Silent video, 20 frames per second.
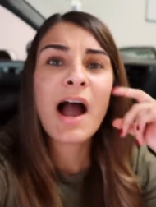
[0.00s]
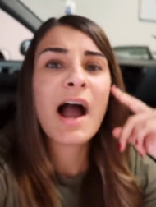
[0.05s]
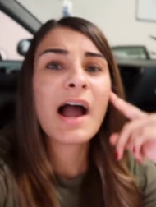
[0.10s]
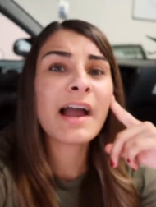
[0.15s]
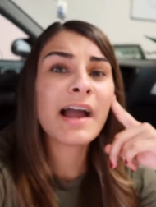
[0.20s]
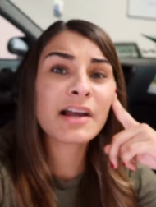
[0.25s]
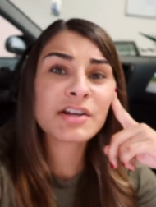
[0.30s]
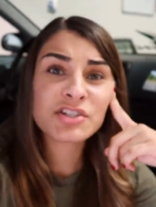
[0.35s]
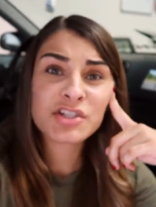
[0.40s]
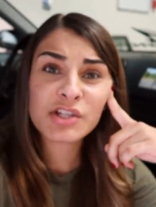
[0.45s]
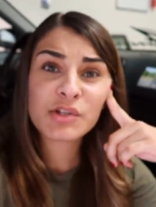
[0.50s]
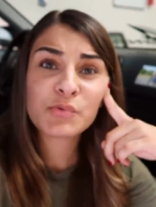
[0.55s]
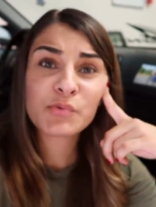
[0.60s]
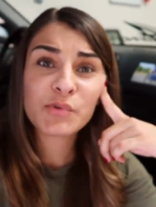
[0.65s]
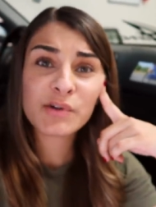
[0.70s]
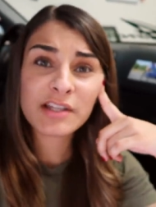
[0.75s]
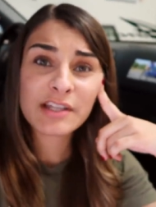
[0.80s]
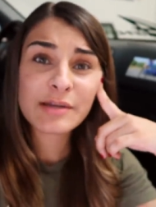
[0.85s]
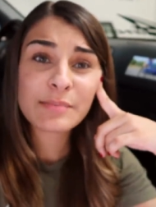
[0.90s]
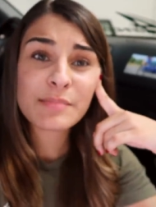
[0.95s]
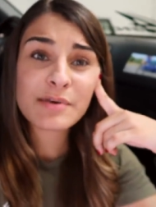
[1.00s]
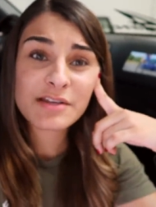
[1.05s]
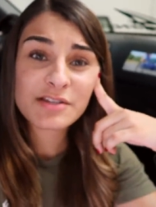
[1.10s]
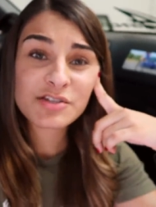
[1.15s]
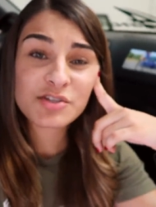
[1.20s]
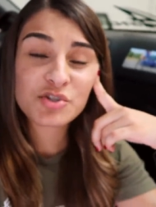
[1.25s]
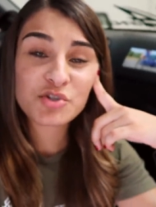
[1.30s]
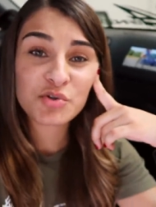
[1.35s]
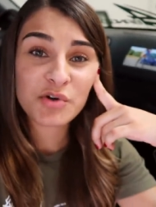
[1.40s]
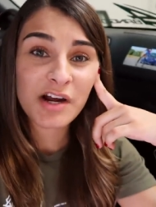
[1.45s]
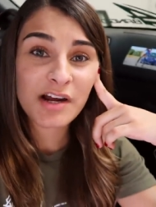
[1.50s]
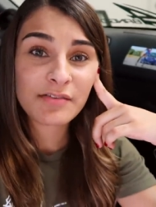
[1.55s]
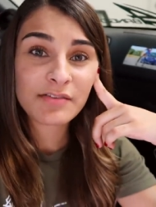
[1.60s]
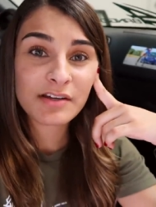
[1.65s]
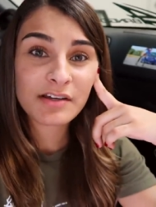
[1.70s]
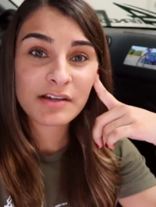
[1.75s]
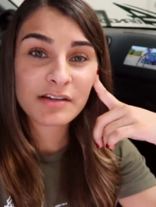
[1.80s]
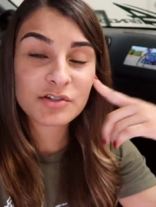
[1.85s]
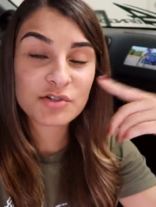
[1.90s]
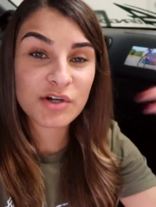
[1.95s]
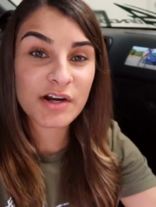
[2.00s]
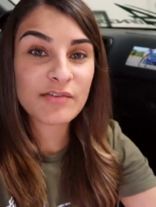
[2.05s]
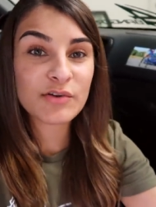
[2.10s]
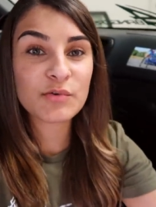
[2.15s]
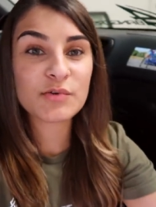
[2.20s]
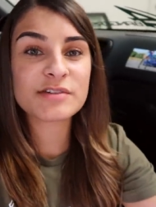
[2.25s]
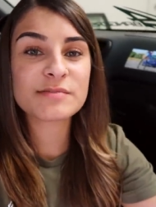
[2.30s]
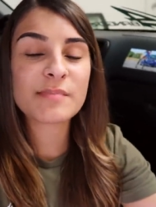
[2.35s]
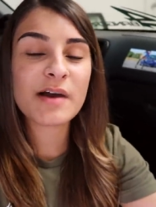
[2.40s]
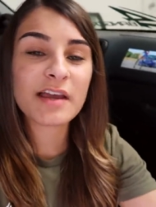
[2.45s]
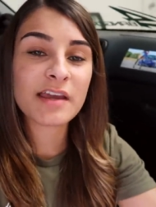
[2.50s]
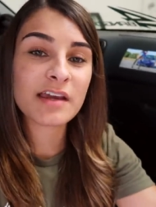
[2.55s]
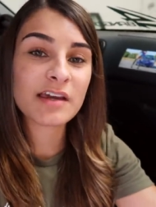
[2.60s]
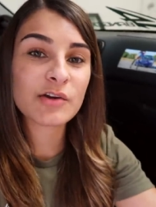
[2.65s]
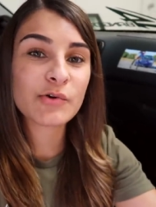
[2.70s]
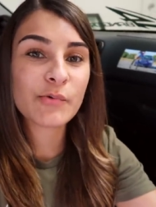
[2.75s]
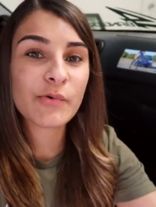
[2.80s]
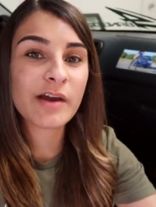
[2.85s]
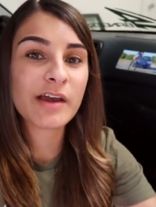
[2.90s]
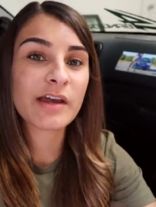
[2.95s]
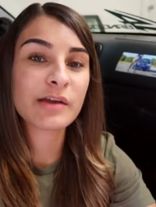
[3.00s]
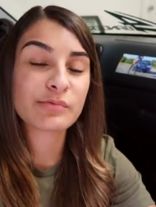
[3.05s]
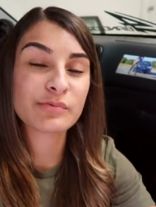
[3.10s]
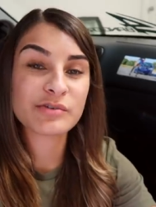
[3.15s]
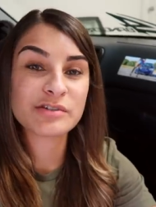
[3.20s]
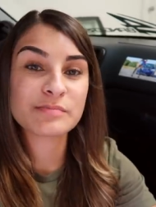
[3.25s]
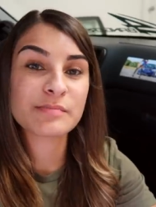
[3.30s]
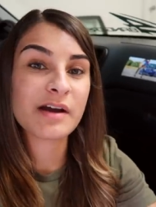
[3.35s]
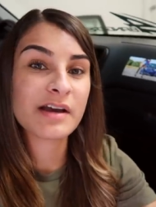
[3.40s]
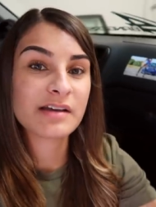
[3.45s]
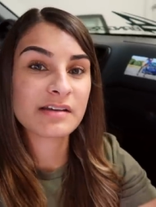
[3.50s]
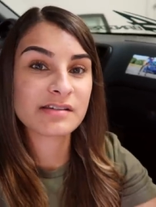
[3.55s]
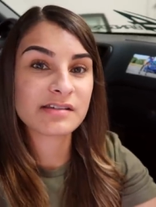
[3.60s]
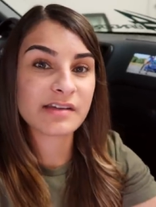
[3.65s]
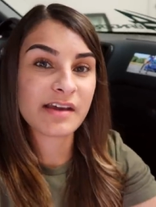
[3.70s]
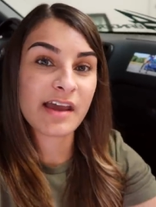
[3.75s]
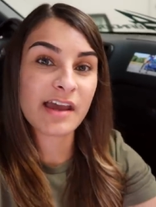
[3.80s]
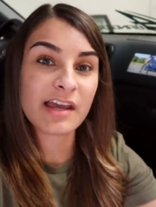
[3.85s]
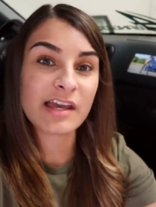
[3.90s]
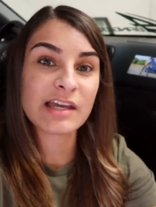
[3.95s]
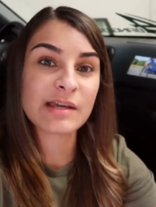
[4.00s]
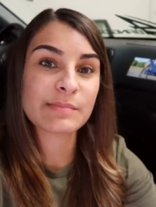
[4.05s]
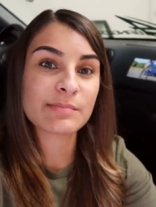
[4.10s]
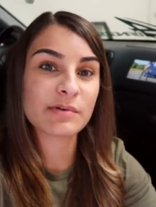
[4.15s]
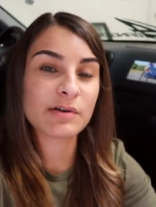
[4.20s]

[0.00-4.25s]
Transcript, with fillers: I actually really miss driving. Driving was my getaway, was my escape.